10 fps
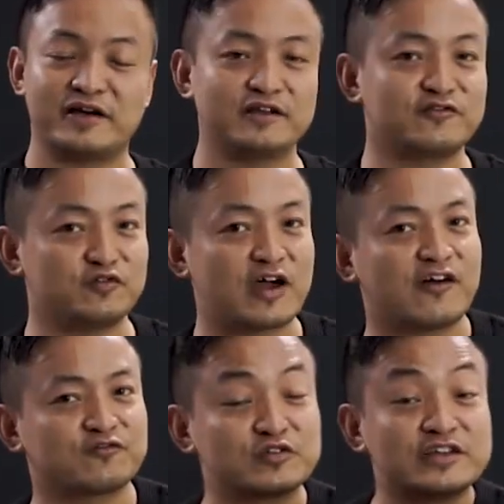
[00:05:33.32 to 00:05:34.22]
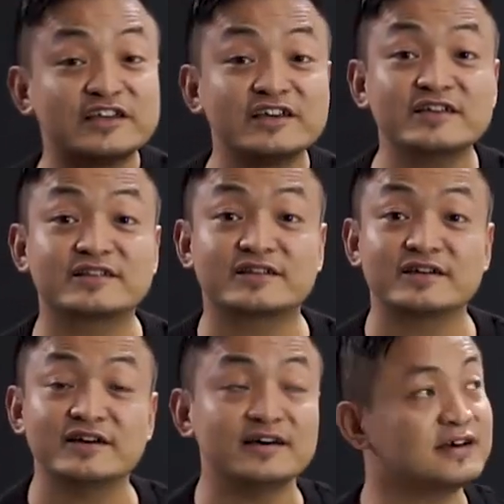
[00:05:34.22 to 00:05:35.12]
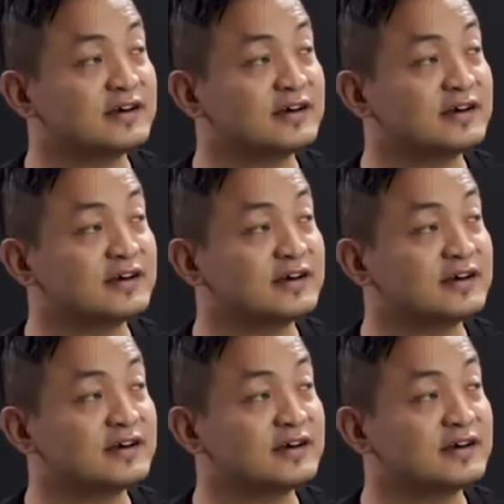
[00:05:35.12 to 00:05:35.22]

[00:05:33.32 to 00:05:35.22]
and if you have to hit the